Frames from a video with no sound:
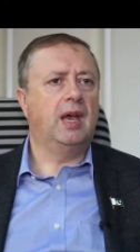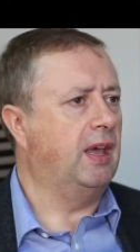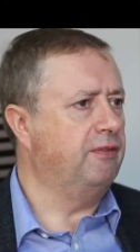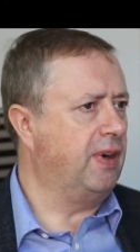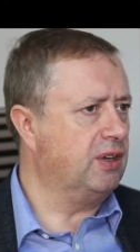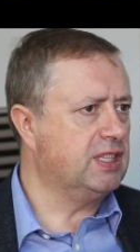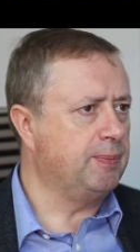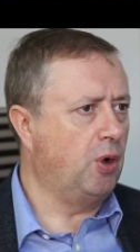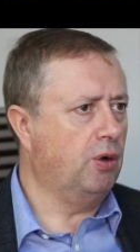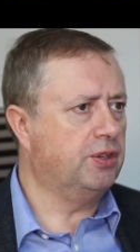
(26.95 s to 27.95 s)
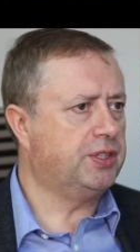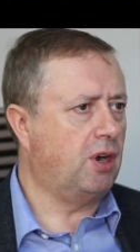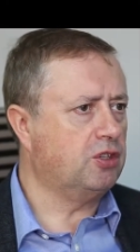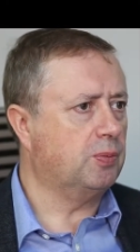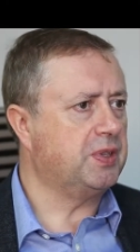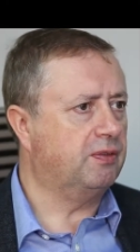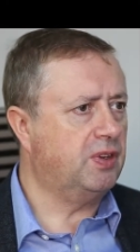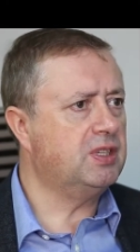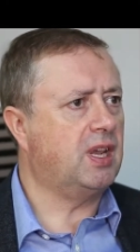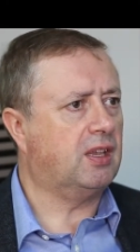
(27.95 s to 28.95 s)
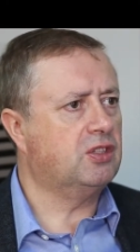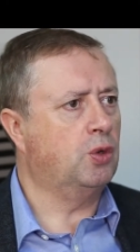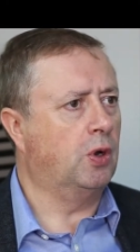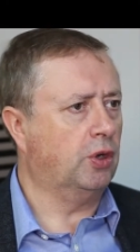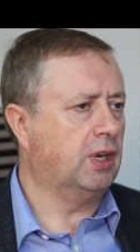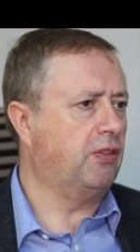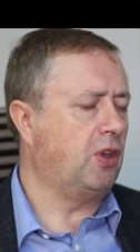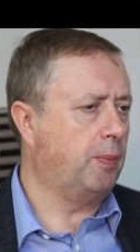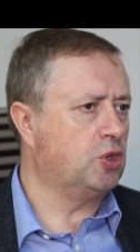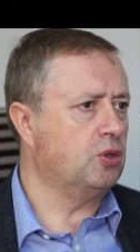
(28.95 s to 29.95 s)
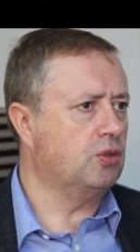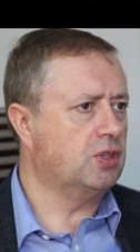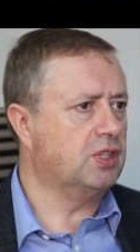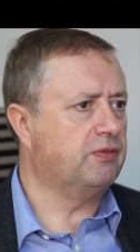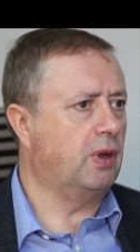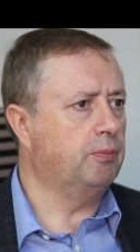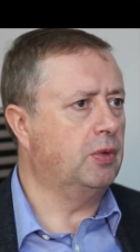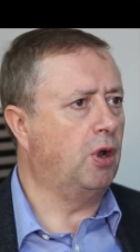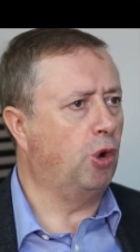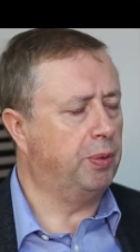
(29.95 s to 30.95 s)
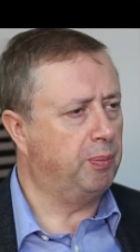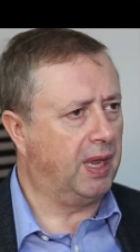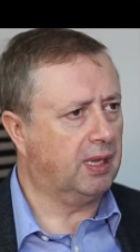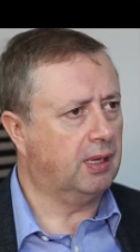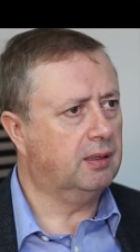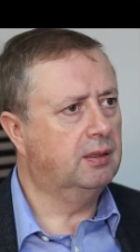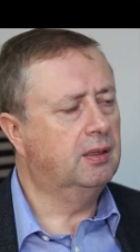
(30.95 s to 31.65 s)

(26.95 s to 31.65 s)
and very small startups and fintechs who are looking at the opportunities from open banking.